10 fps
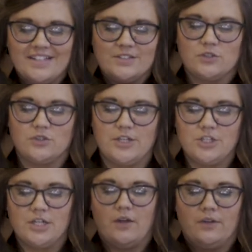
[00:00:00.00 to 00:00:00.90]
So stretch
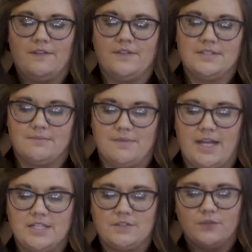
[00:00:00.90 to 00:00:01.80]
it out, give it some
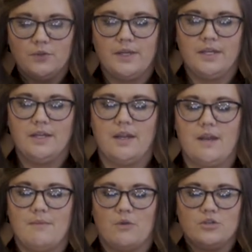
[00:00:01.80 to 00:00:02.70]
nice fluidity
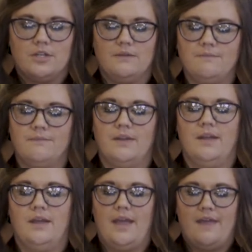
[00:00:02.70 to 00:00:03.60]
and motion.
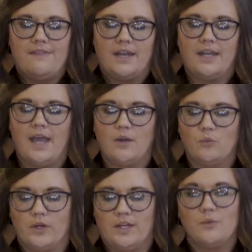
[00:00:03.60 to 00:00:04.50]
And then again,
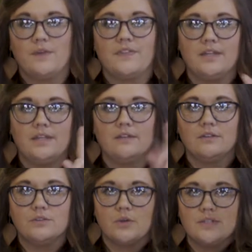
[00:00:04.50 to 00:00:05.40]
working with the heel
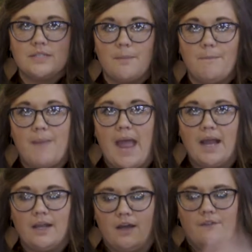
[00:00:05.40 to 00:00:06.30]
towards the
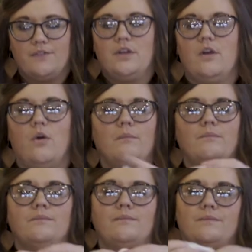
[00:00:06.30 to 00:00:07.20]
back of the gnome.
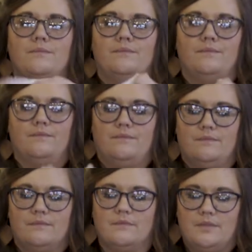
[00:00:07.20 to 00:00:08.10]

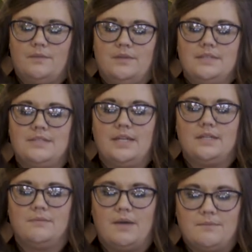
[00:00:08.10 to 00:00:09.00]

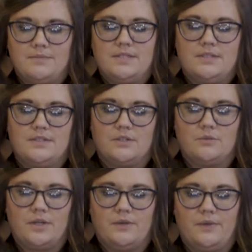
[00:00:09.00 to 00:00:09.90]
Stand him up, it's easier to
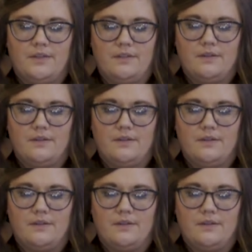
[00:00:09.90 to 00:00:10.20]
work with.